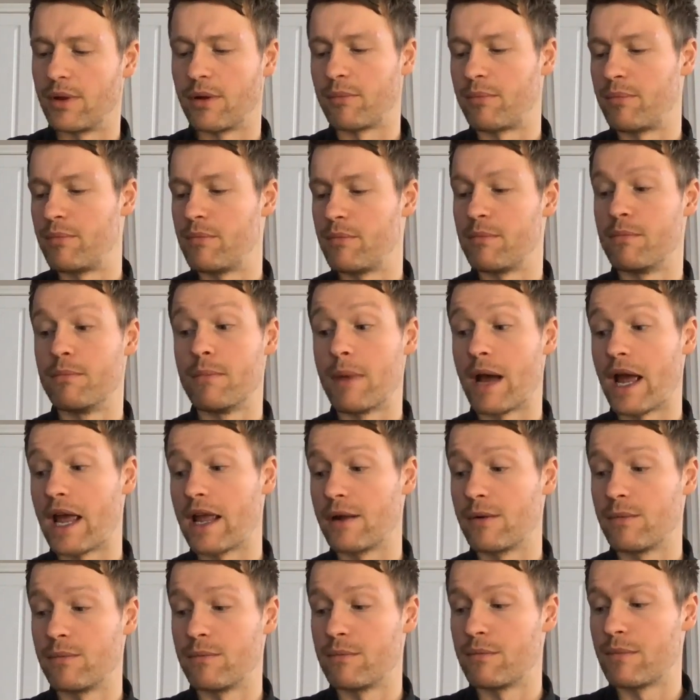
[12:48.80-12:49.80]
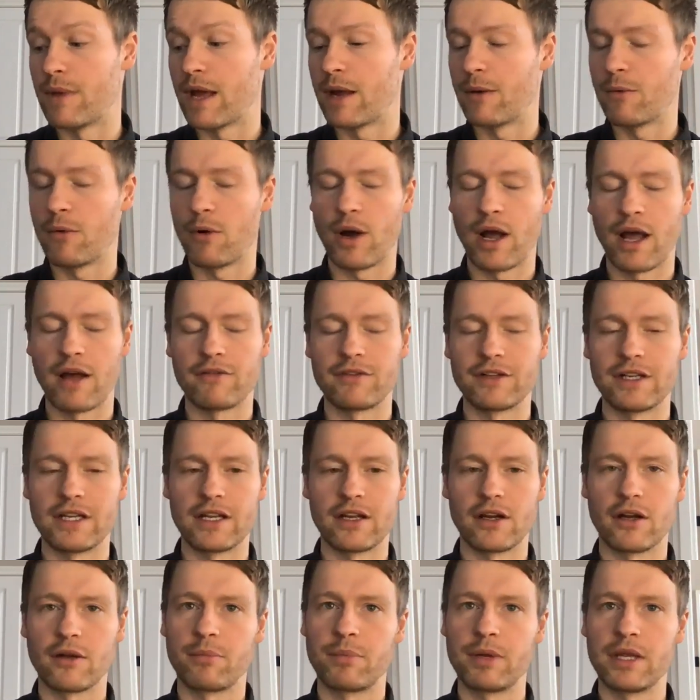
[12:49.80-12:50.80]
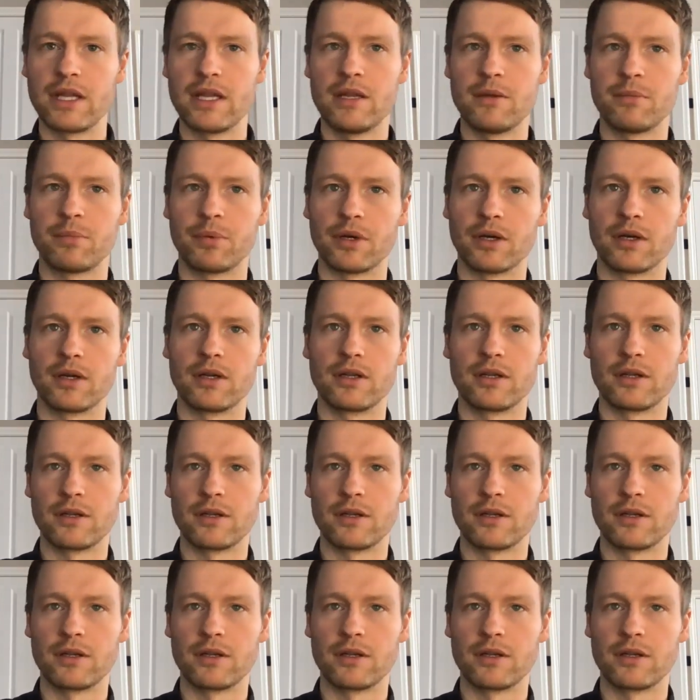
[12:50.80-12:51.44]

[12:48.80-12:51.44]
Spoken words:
may well have an ERP, but